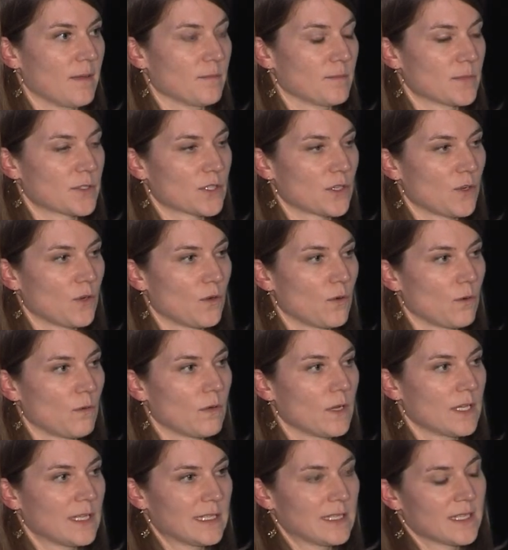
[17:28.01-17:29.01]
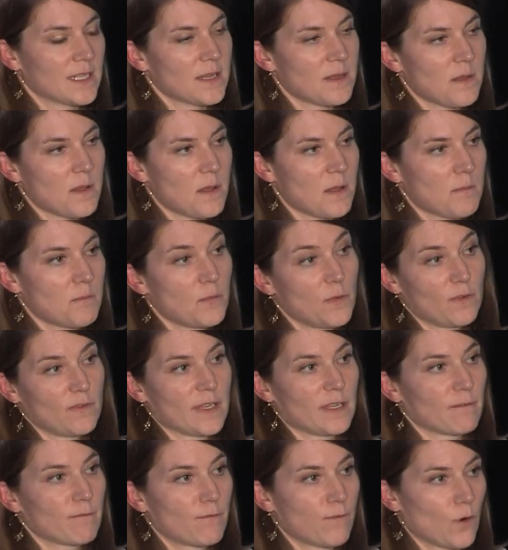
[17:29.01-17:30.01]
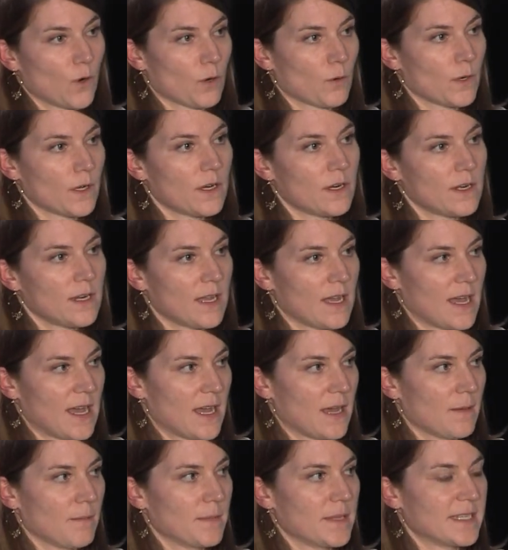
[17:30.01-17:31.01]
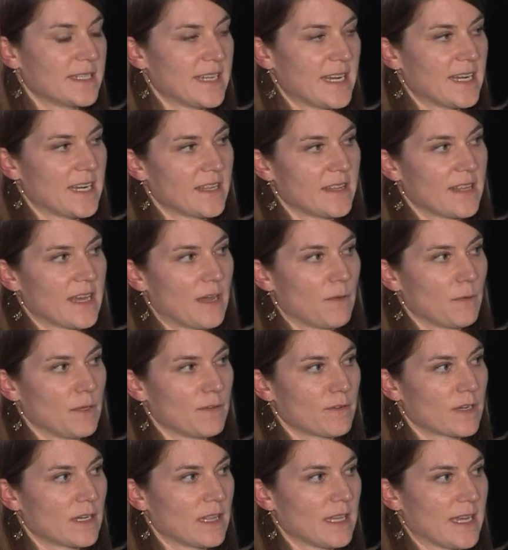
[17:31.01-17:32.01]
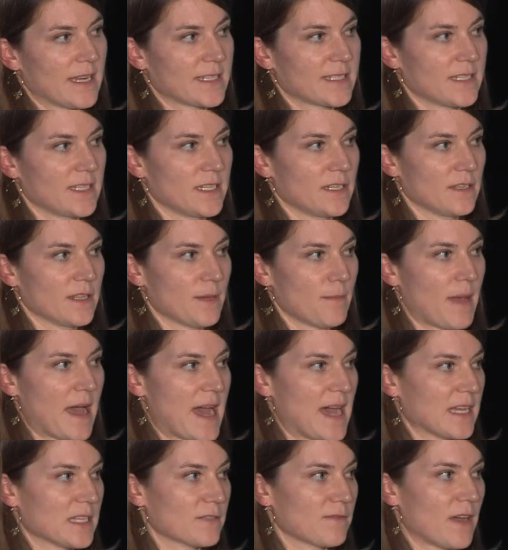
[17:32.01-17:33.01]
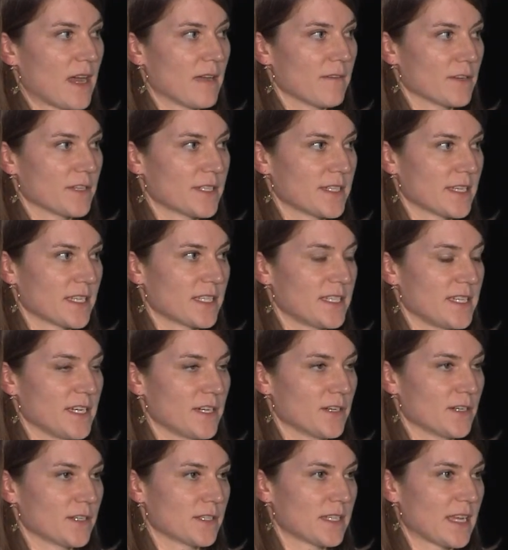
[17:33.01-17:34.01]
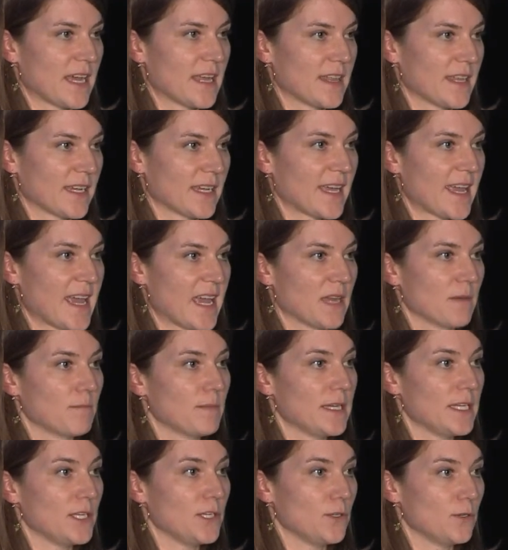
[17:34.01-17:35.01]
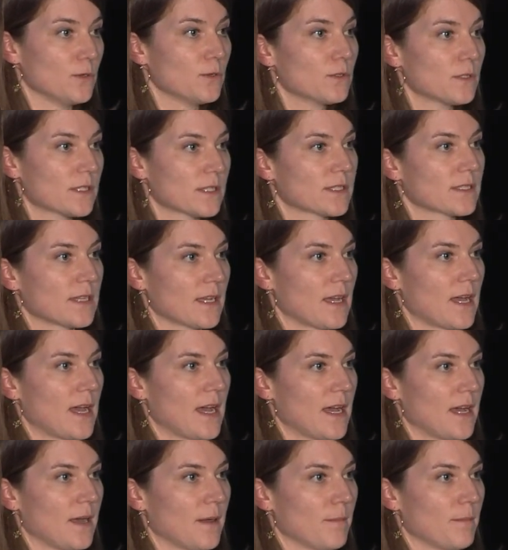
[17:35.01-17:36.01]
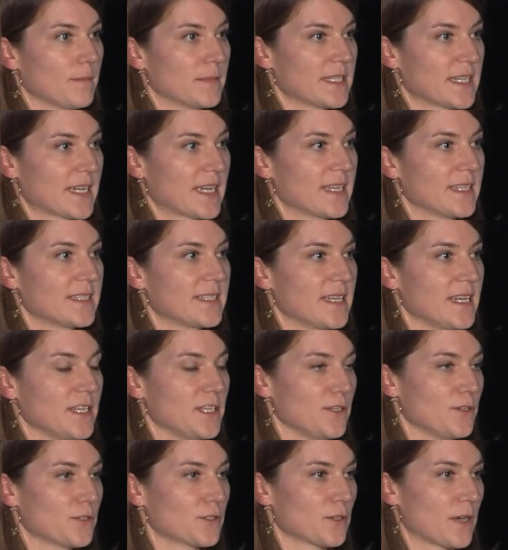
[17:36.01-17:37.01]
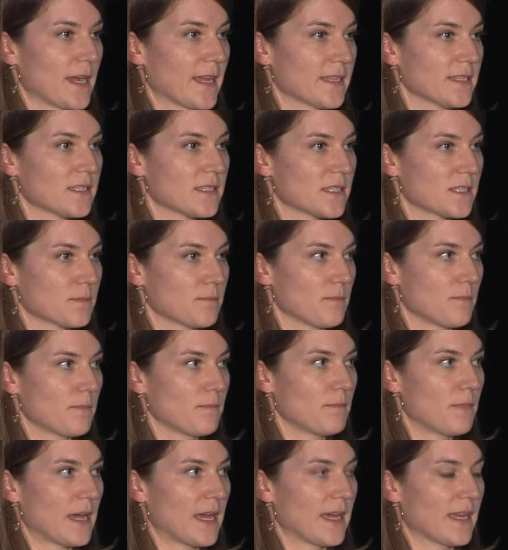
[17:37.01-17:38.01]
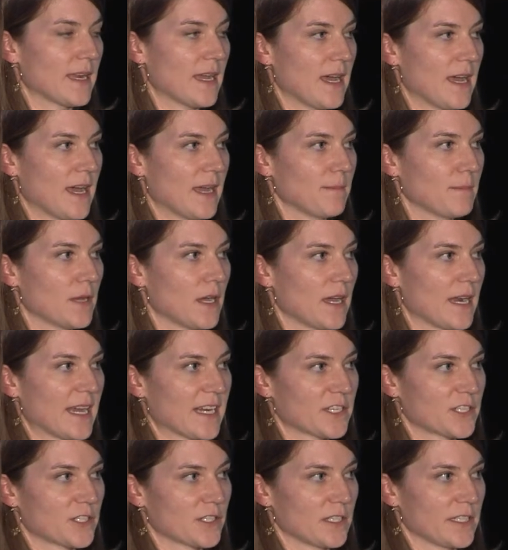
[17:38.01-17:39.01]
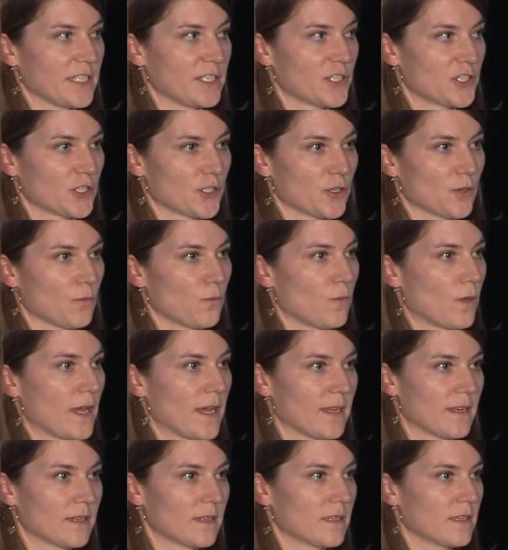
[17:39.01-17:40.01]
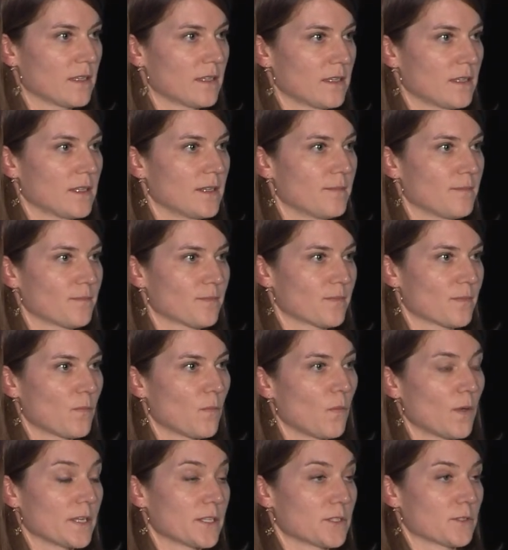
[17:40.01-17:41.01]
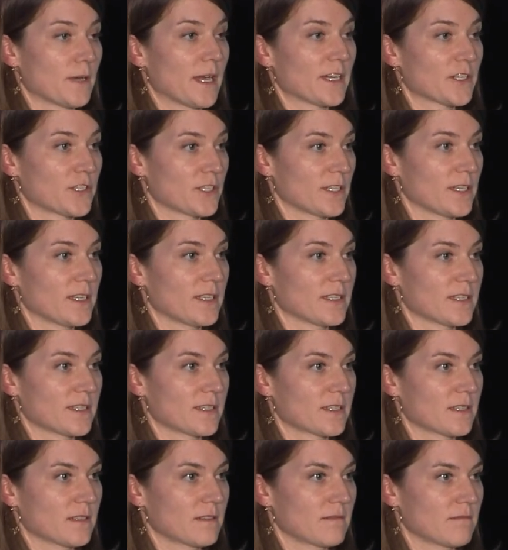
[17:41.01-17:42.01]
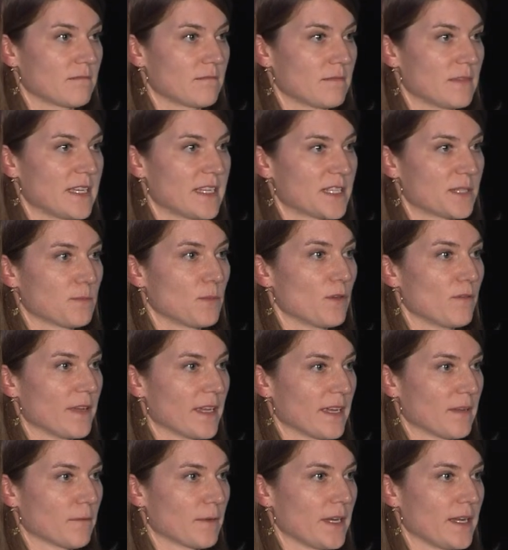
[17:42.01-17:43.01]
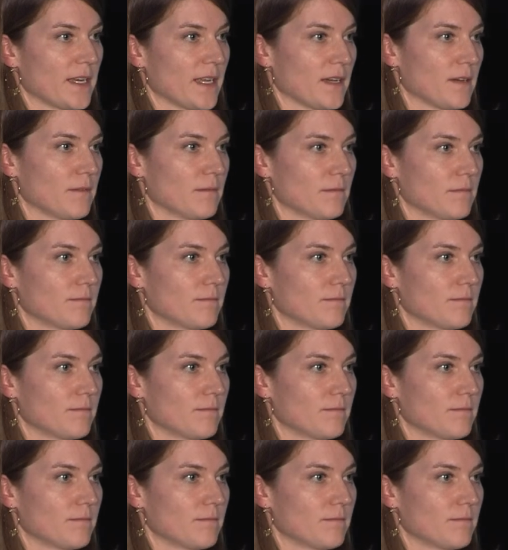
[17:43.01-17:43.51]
So moving forward, the data that we've collected in the past 5 or 6 years, I think can be used to continue trends, but I'm not actually sure what direction it's moving in right now.